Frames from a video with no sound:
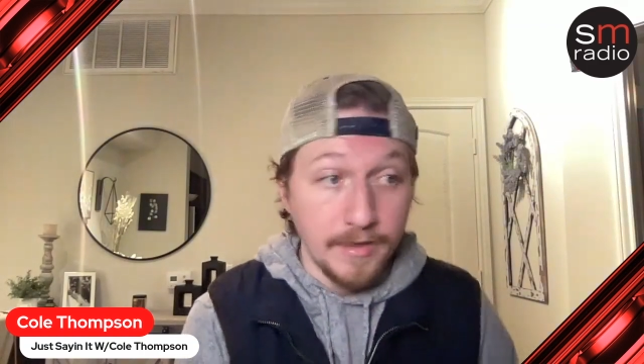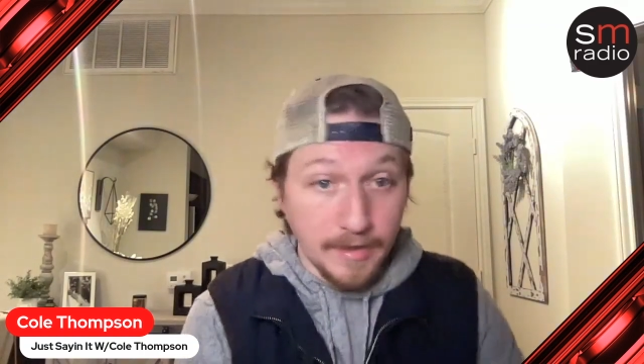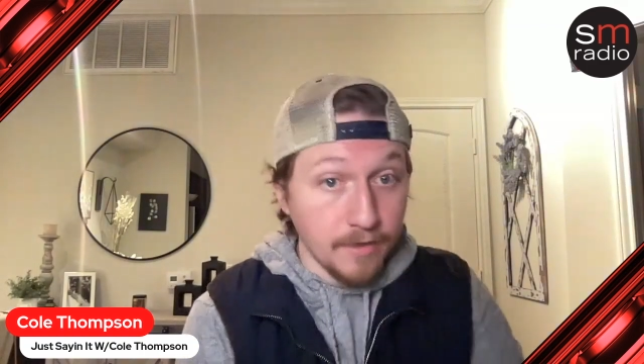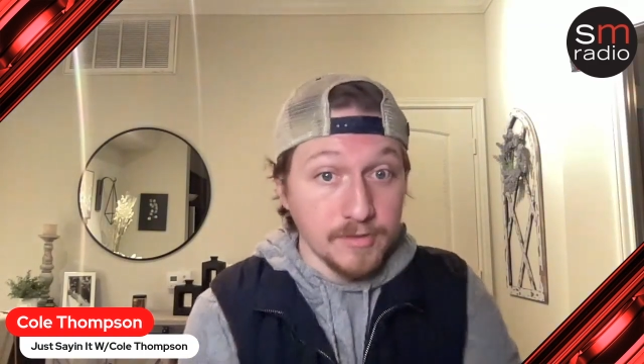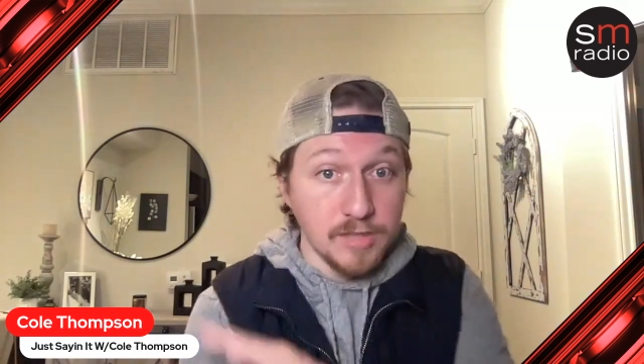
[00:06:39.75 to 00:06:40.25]

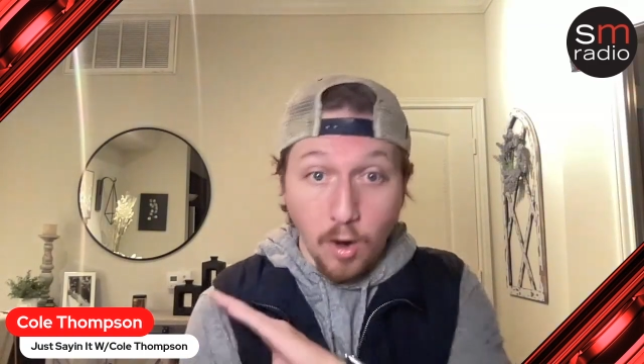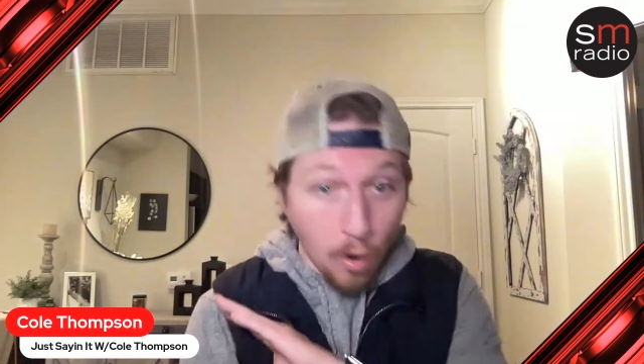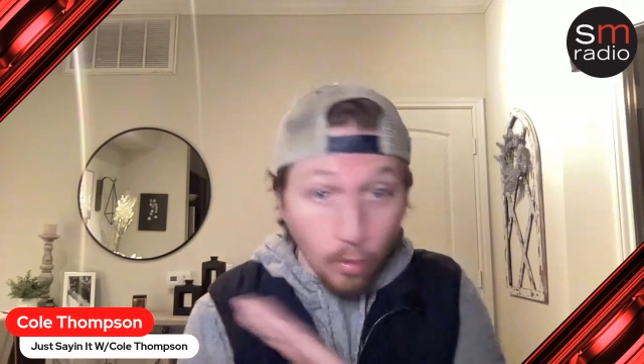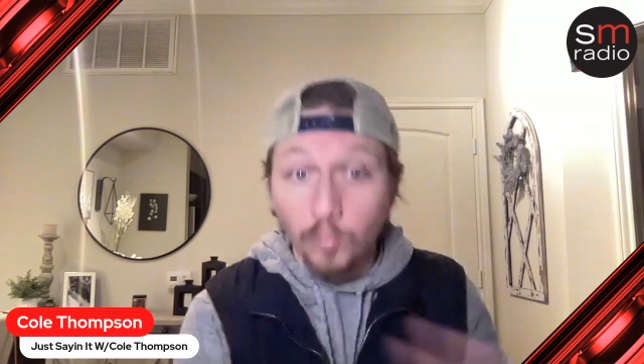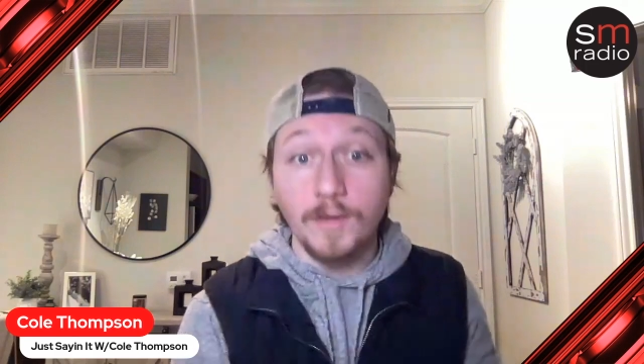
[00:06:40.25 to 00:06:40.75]
There is
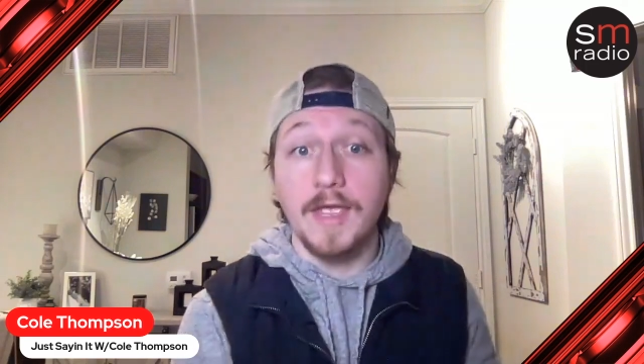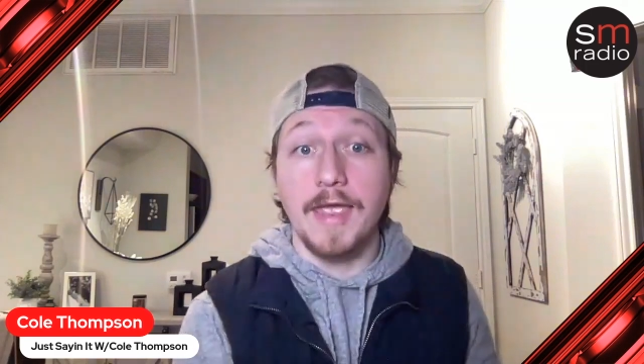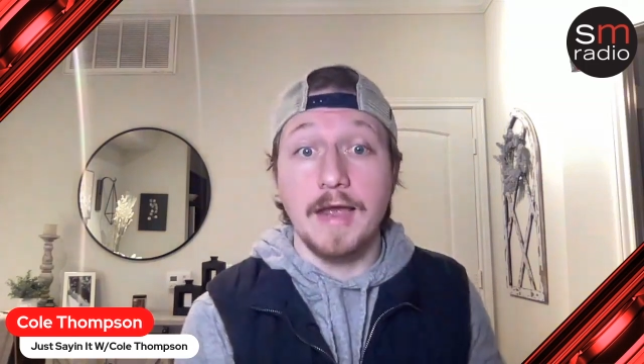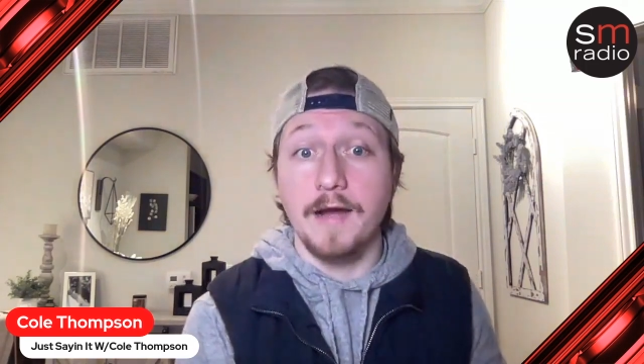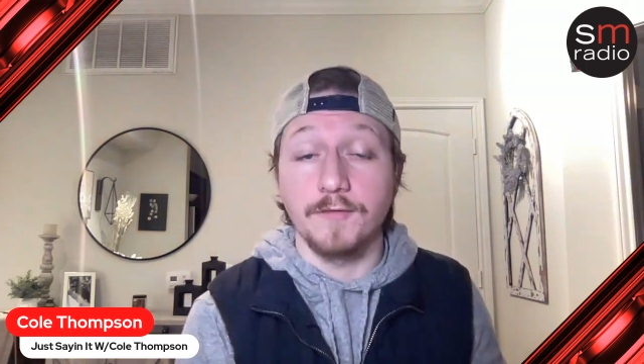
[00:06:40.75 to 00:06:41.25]
only a
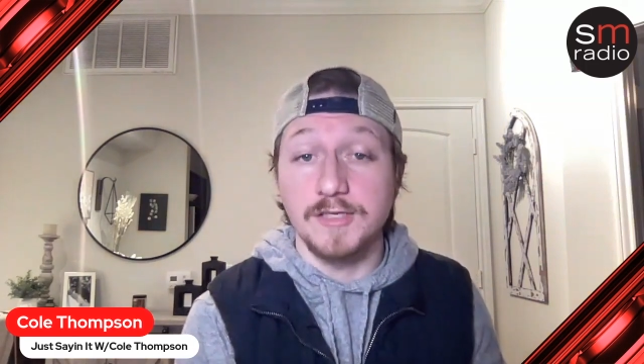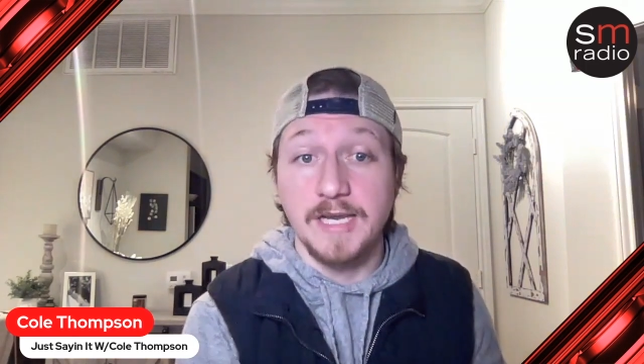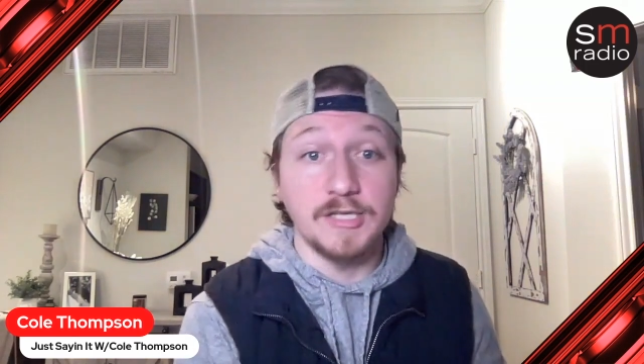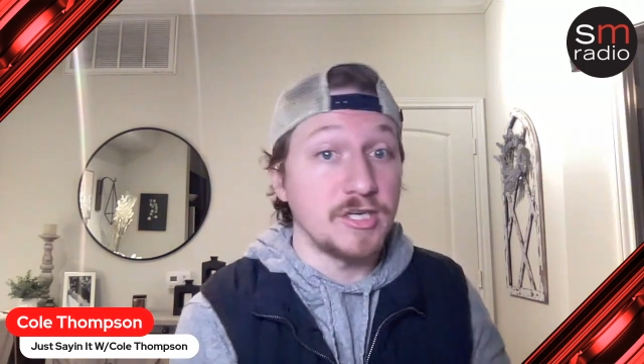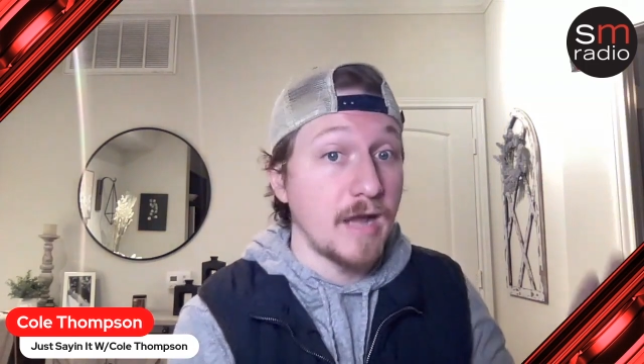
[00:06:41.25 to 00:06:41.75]

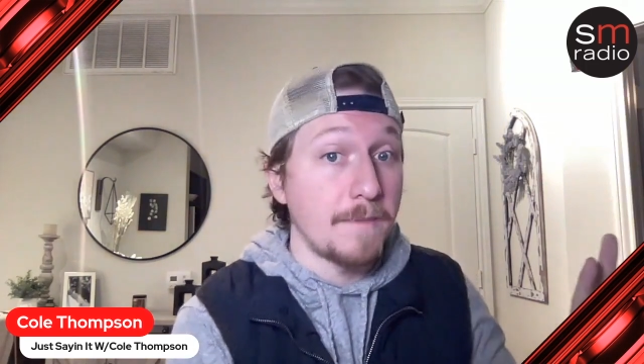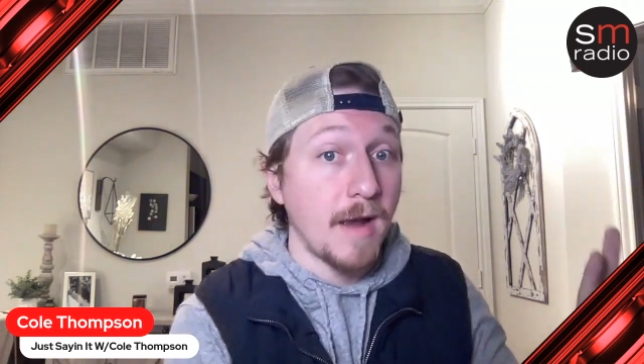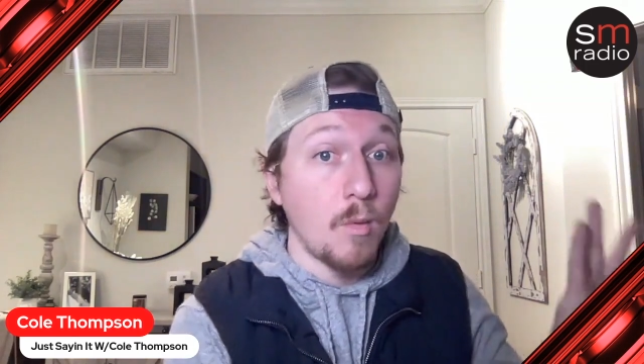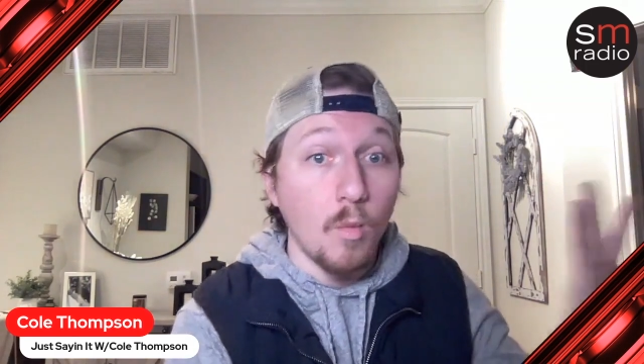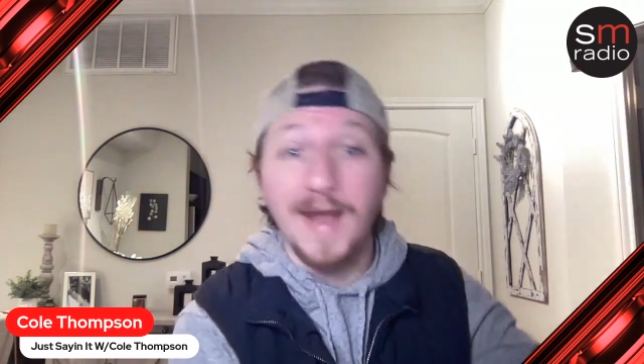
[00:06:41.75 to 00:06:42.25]
conversation
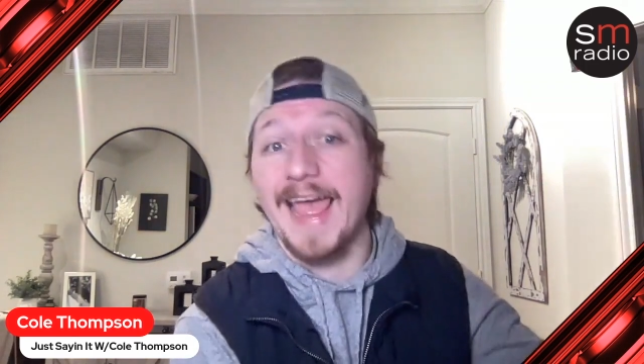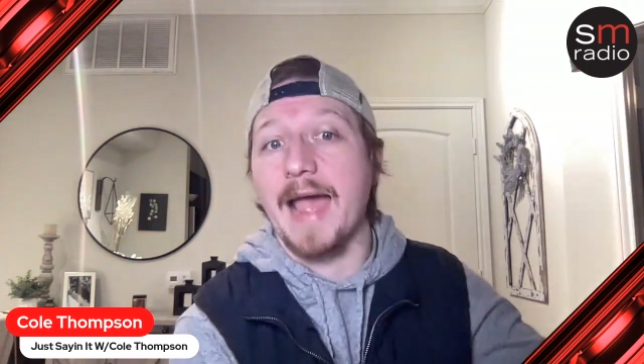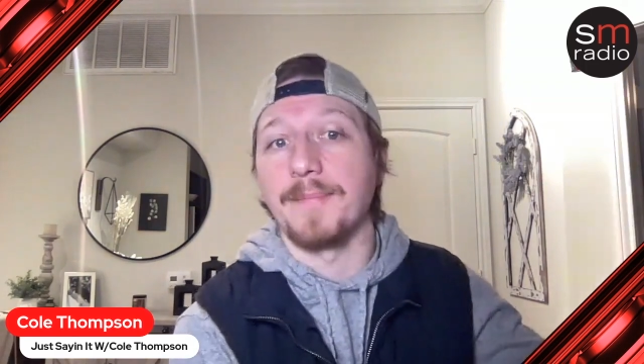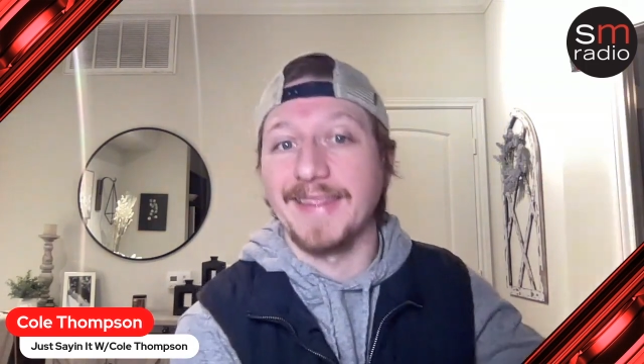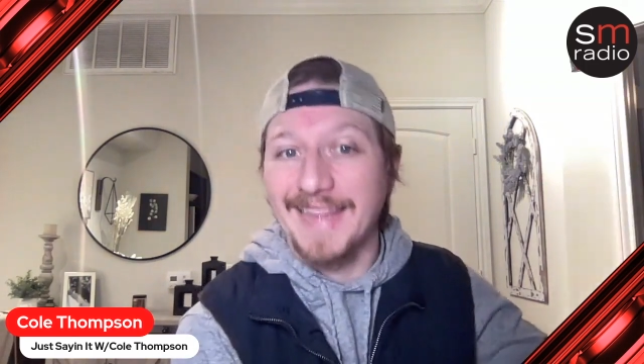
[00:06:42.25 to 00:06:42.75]
about what happened